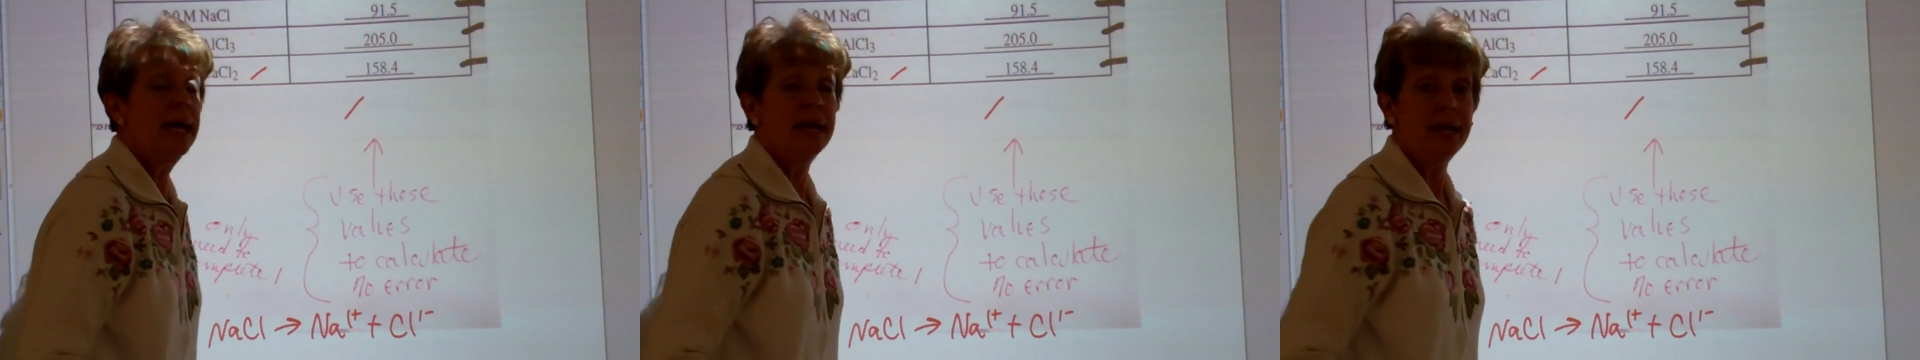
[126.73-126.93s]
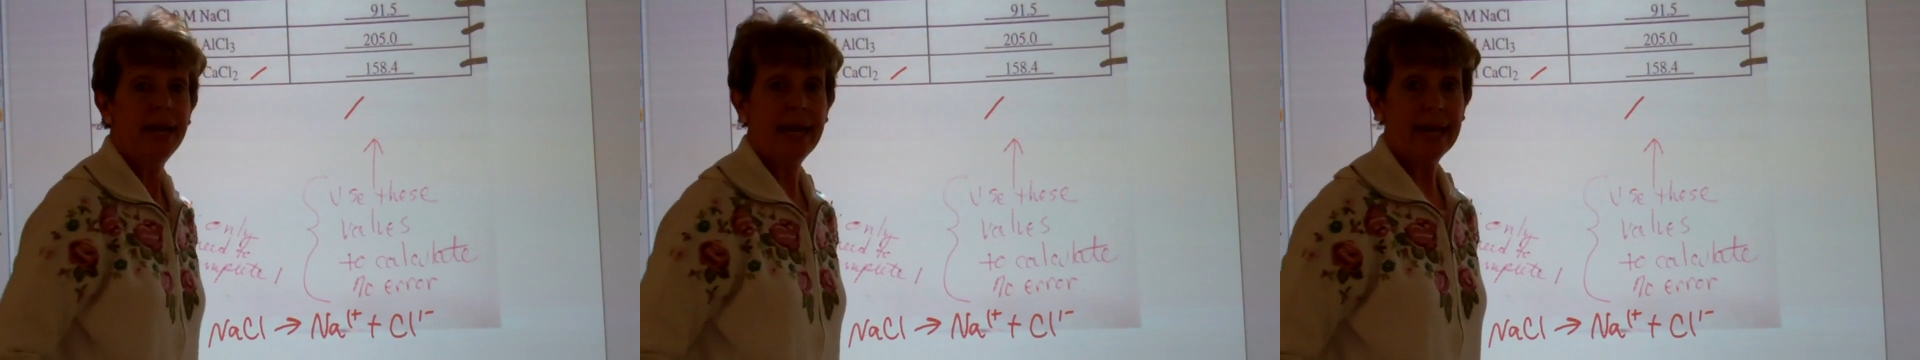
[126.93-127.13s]

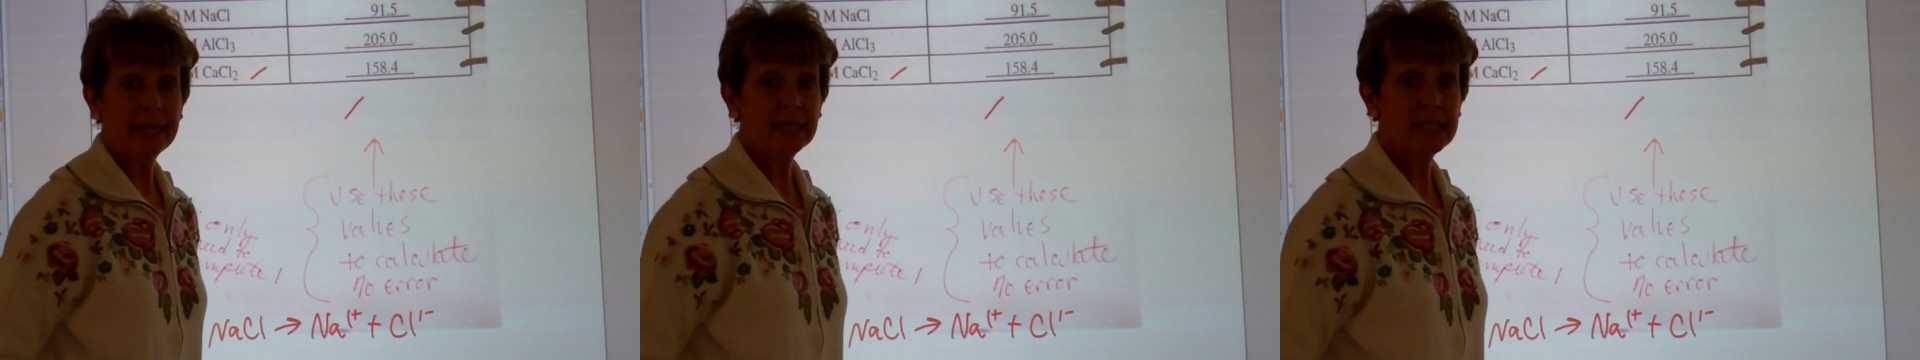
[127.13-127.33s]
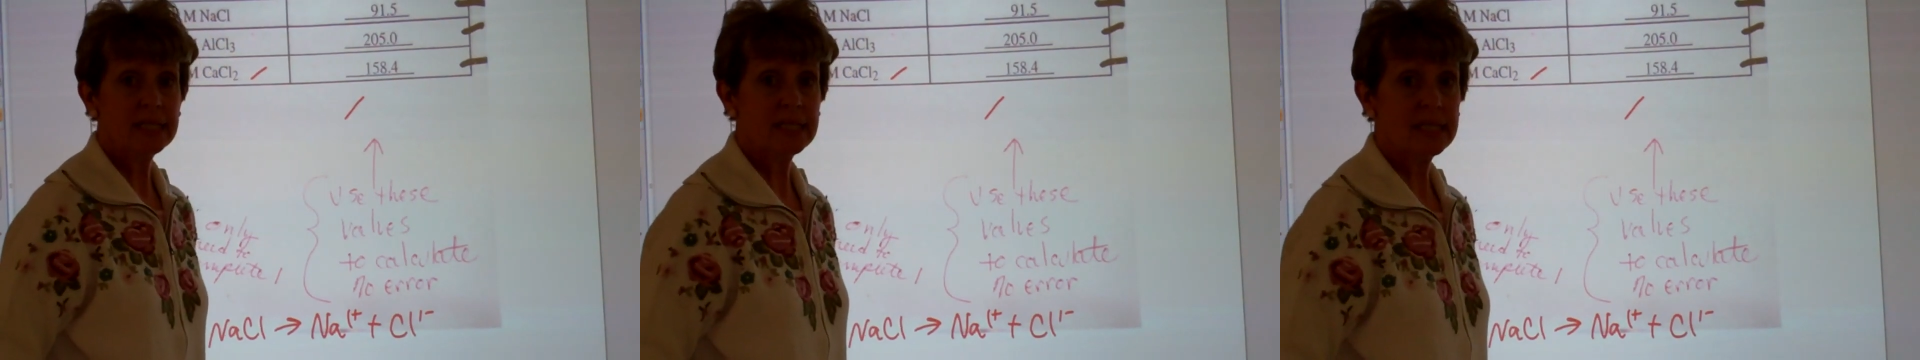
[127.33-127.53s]

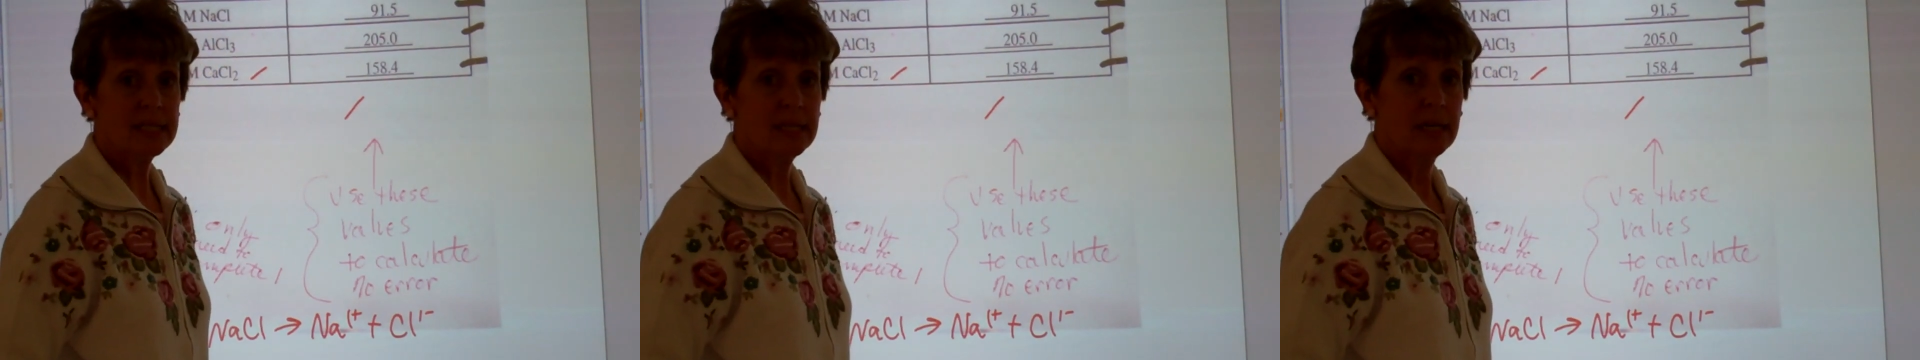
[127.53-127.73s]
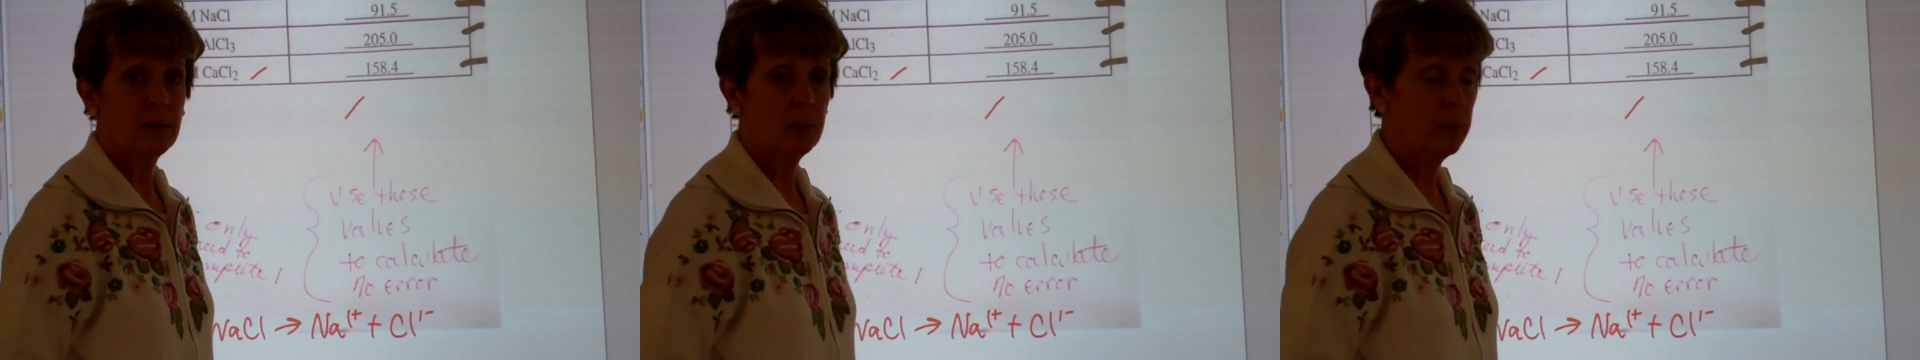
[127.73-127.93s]

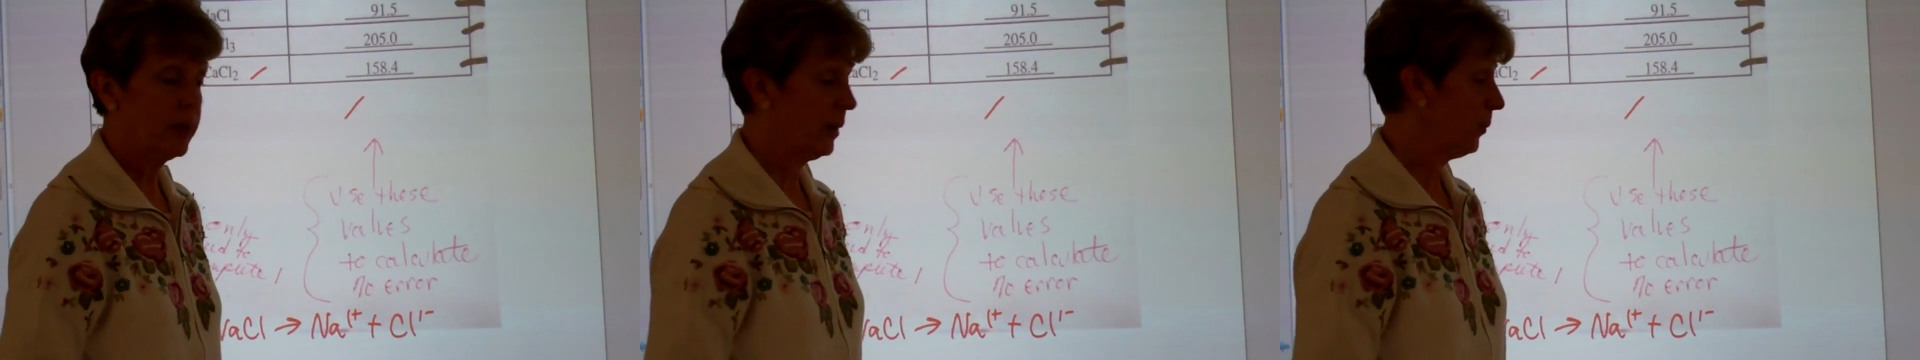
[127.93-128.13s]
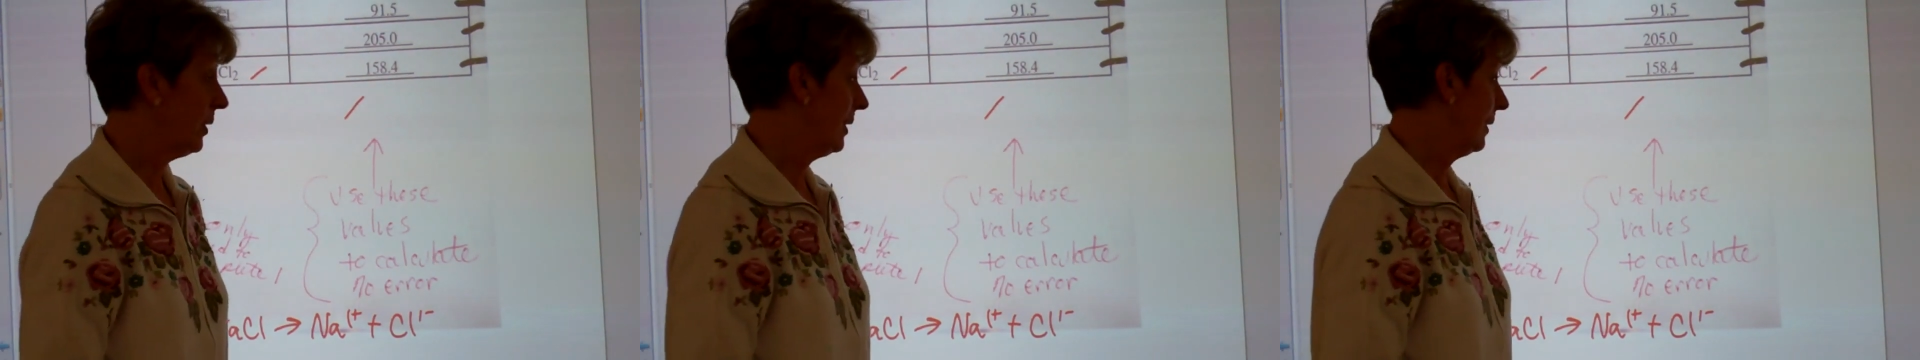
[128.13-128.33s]
Next,
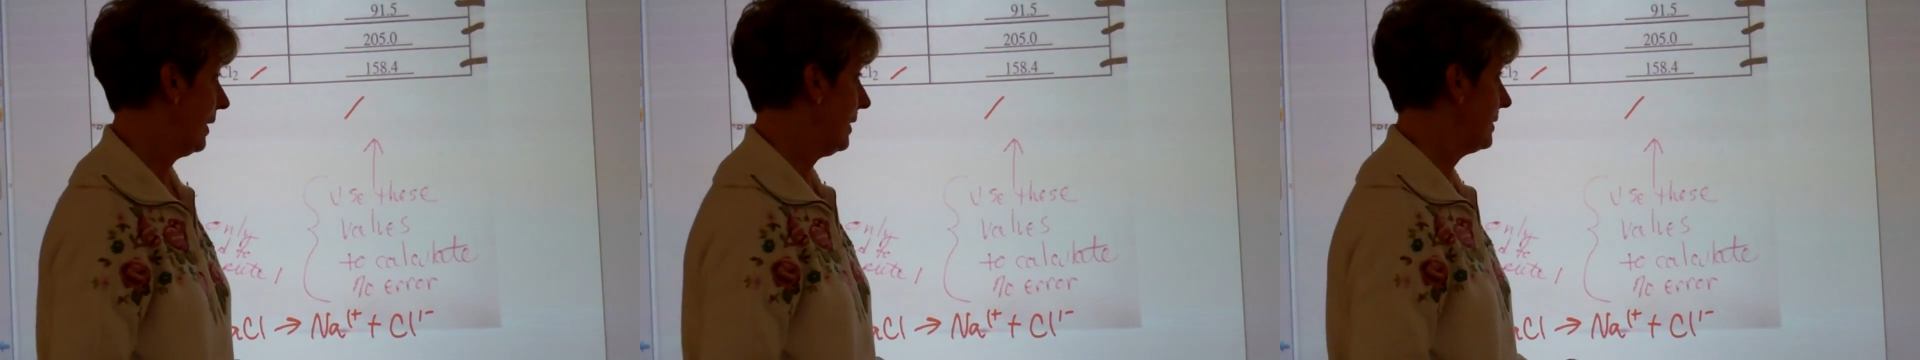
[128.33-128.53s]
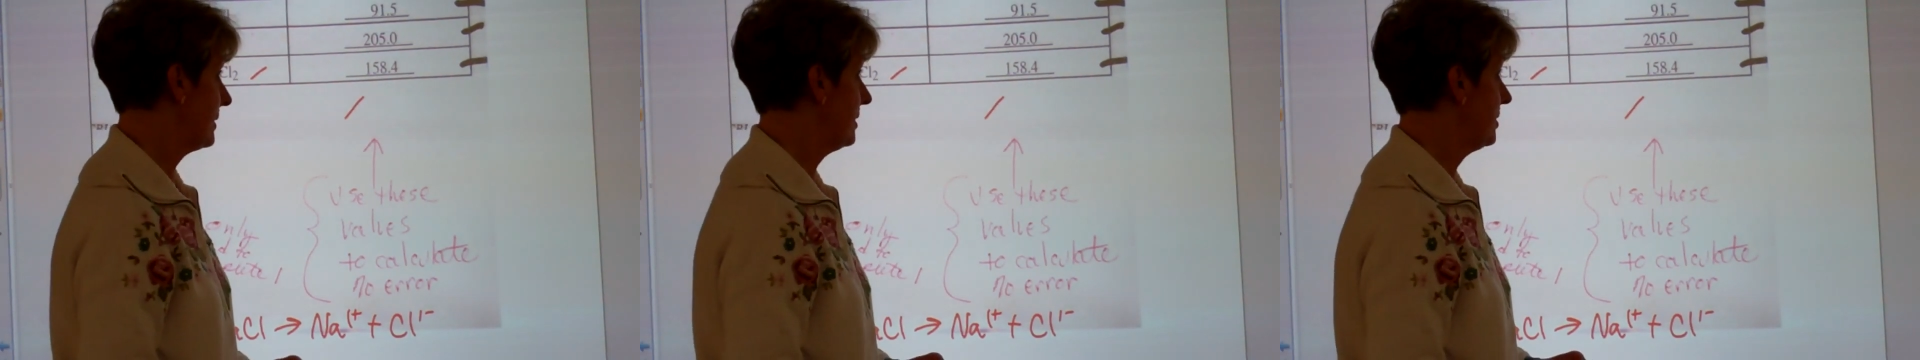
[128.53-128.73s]
what we'd
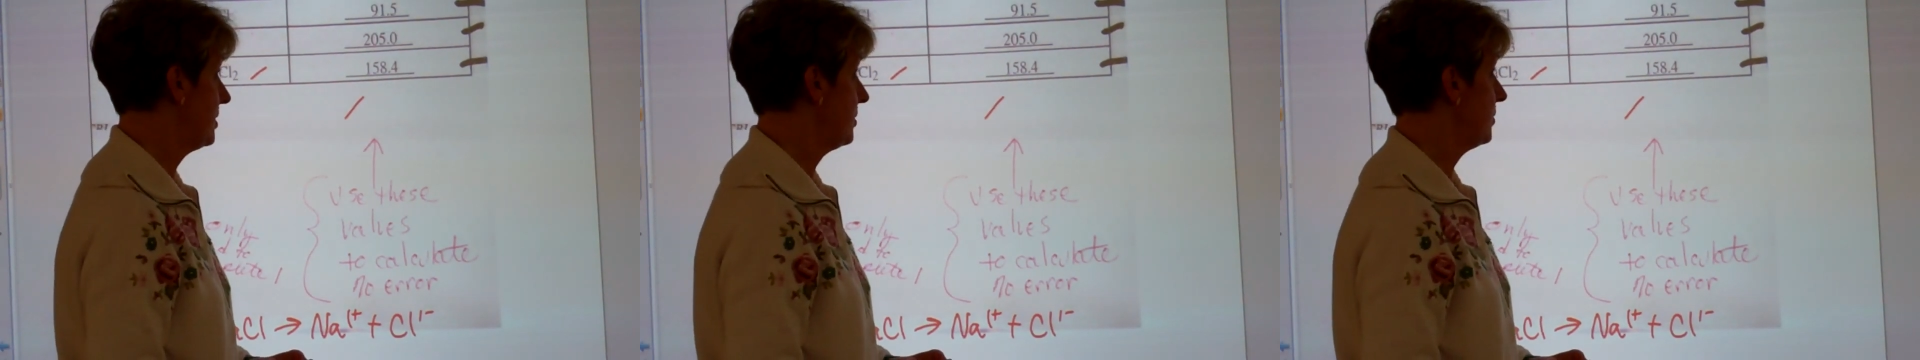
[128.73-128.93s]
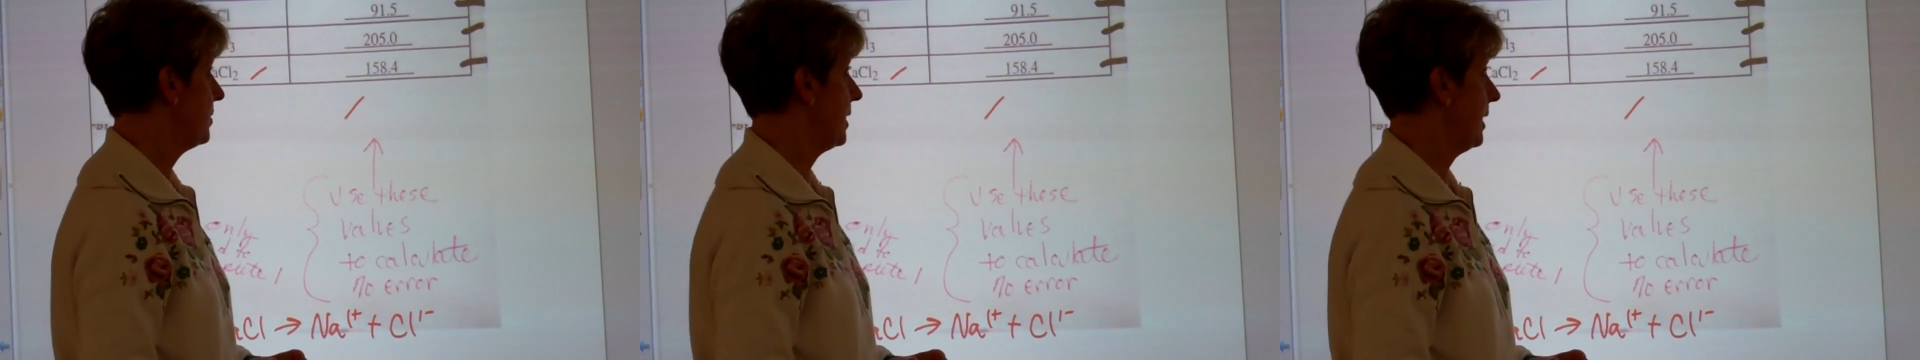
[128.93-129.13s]
like to
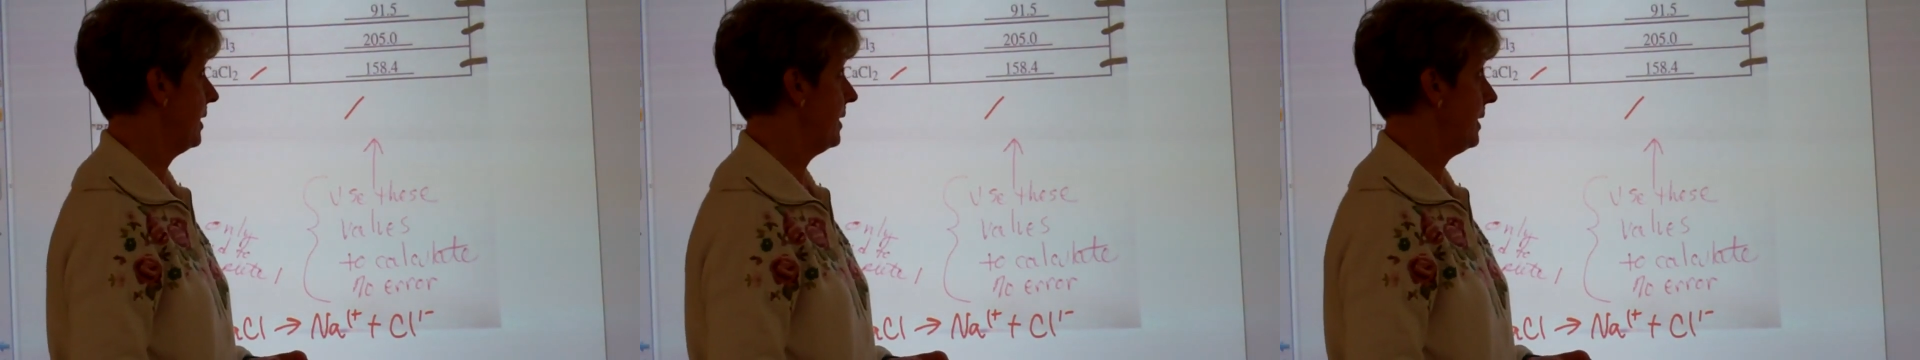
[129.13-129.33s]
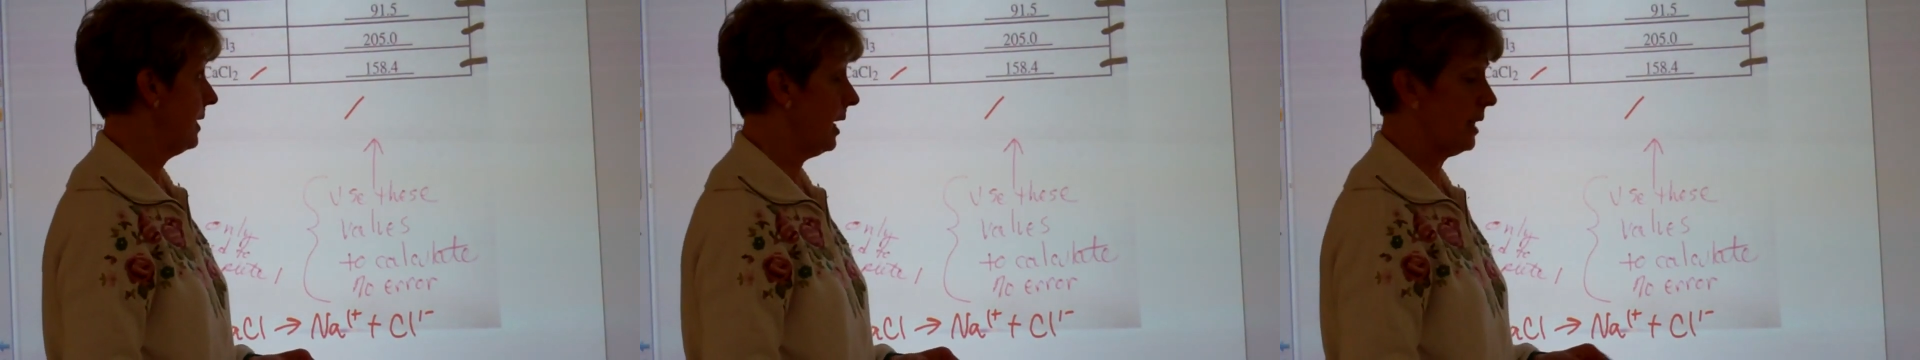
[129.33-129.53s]
do then